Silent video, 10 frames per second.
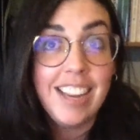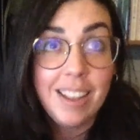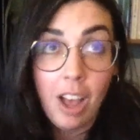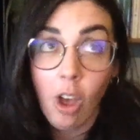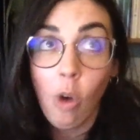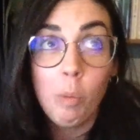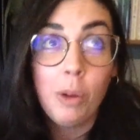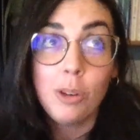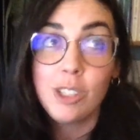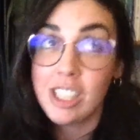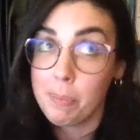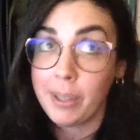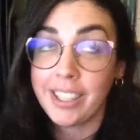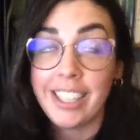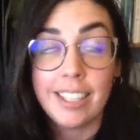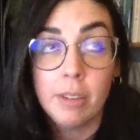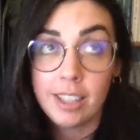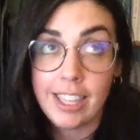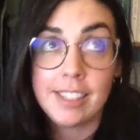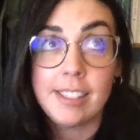A homeowner typically,
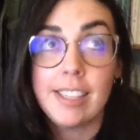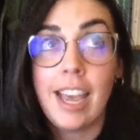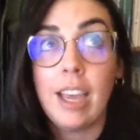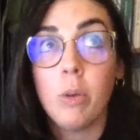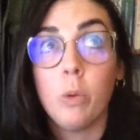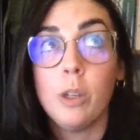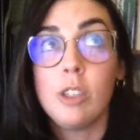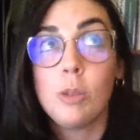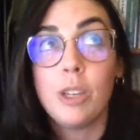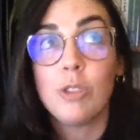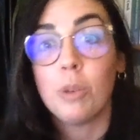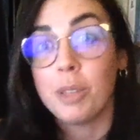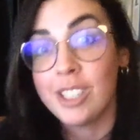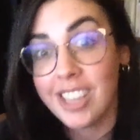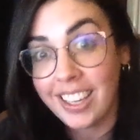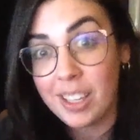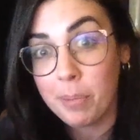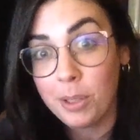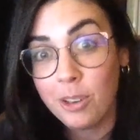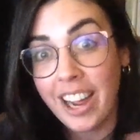let's say, would switch from Kentucky
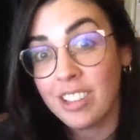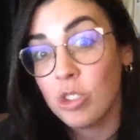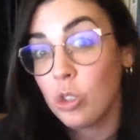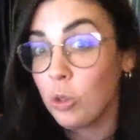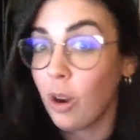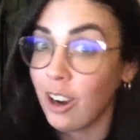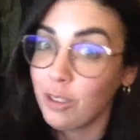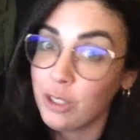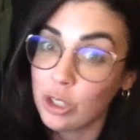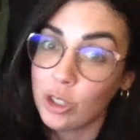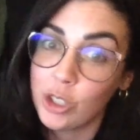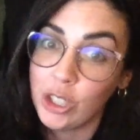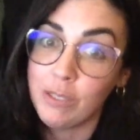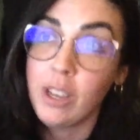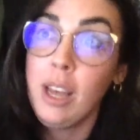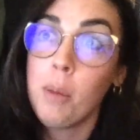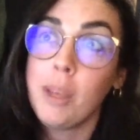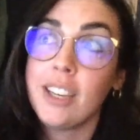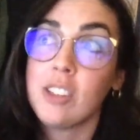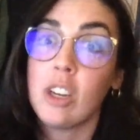bluegrass to artificial turf
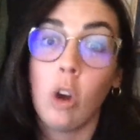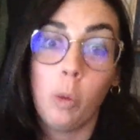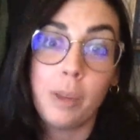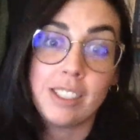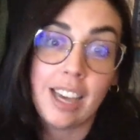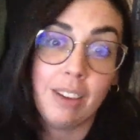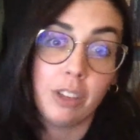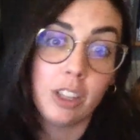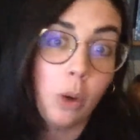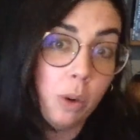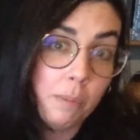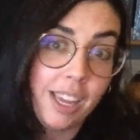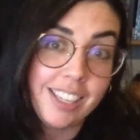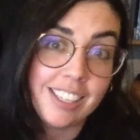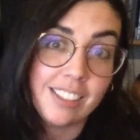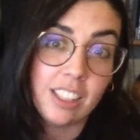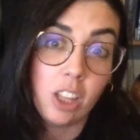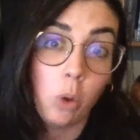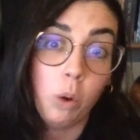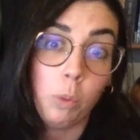because they're hoping to have a lower maintenance and
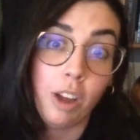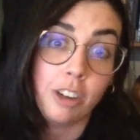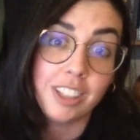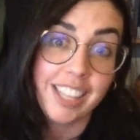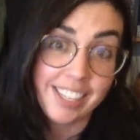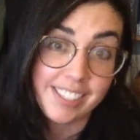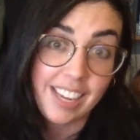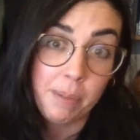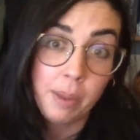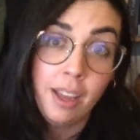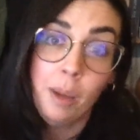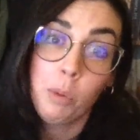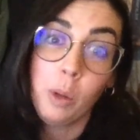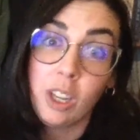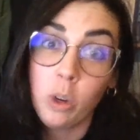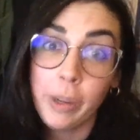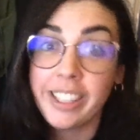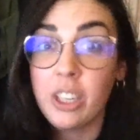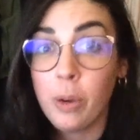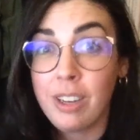lower water landscape. But what they're quickly
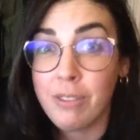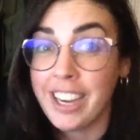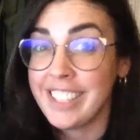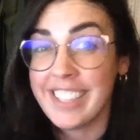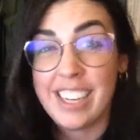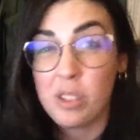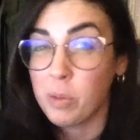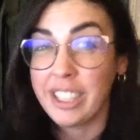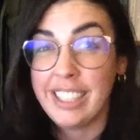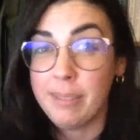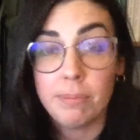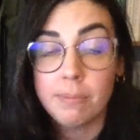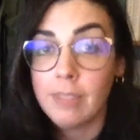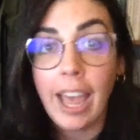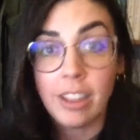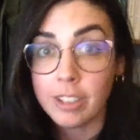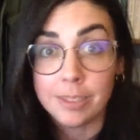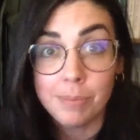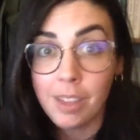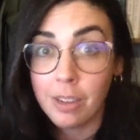going to find is that it's really neither
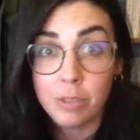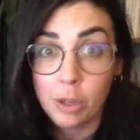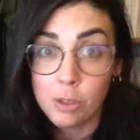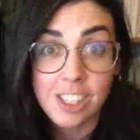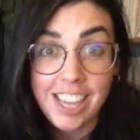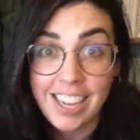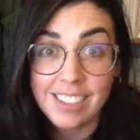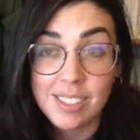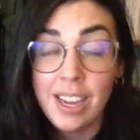of those things.